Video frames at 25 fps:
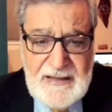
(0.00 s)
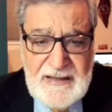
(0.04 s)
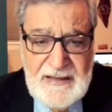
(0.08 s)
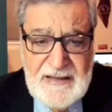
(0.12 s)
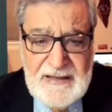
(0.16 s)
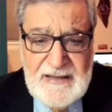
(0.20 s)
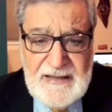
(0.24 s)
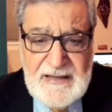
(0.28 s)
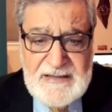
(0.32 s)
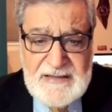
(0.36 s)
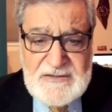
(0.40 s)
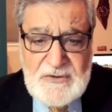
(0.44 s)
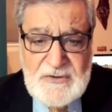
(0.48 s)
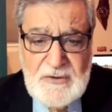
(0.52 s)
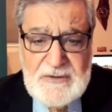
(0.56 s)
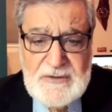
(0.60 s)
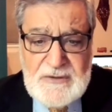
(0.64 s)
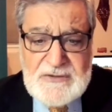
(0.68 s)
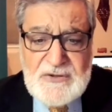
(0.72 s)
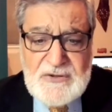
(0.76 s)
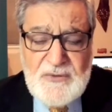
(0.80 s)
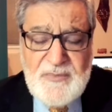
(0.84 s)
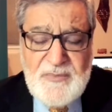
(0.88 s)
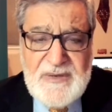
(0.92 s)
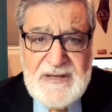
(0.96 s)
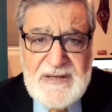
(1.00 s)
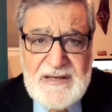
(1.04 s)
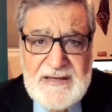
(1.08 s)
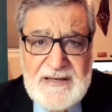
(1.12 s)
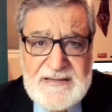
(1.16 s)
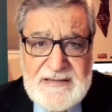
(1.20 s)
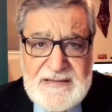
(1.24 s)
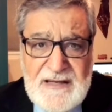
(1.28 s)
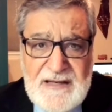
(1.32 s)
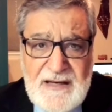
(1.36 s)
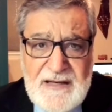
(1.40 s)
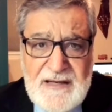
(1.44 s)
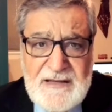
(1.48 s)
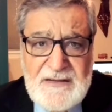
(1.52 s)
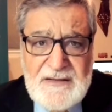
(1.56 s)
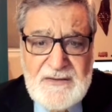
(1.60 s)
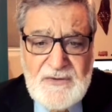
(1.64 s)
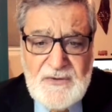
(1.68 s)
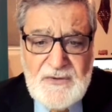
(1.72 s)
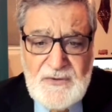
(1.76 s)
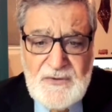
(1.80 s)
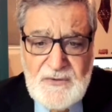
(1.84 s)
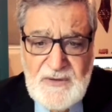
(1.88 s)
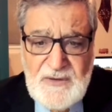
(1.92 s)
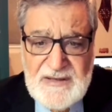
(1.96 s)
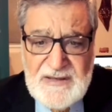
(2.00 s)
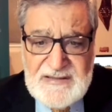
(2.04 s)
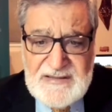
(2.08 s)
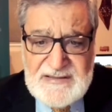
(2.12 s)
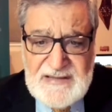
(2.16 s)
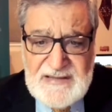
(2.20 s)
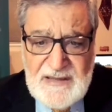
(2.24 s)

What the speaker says: He has also been assigned to U.S.